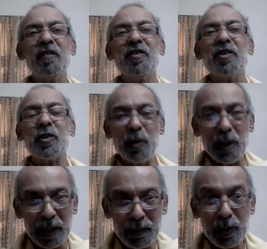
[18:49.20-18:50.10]
So
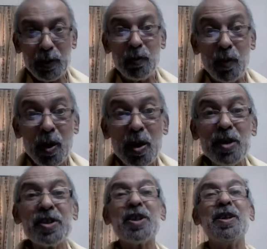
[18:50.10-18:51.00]
if you
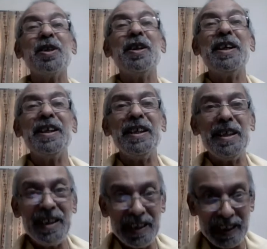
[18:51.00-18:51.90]
want
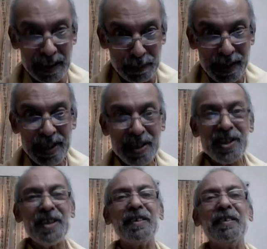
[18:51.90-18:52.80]

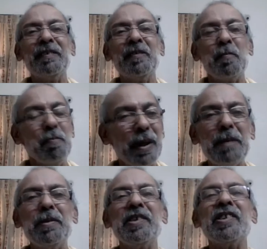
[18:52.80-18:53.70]
liberation,
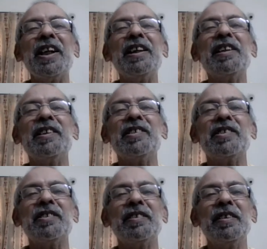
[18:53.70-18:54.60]
become
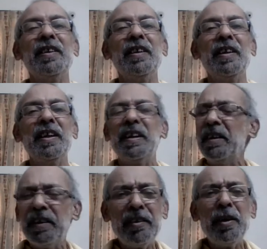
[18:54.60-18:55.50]
desireless.
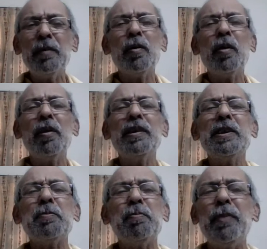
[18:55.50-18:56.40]
Get rid of all
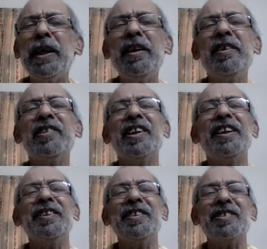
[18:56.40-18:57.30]
these petty
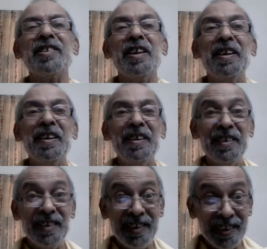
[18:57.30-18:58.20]
desires.
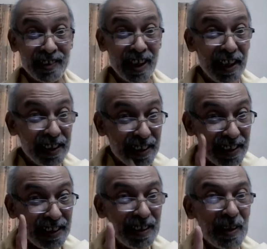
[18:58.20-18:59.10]

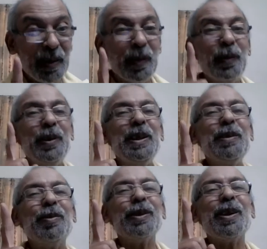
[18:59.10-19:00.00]
Desire only
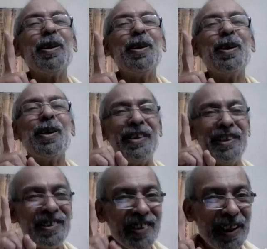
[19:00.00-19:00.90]
for the Lord,
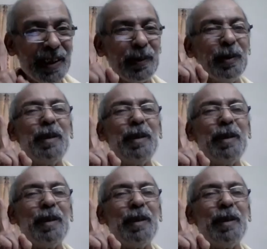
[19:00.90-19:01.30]
desire only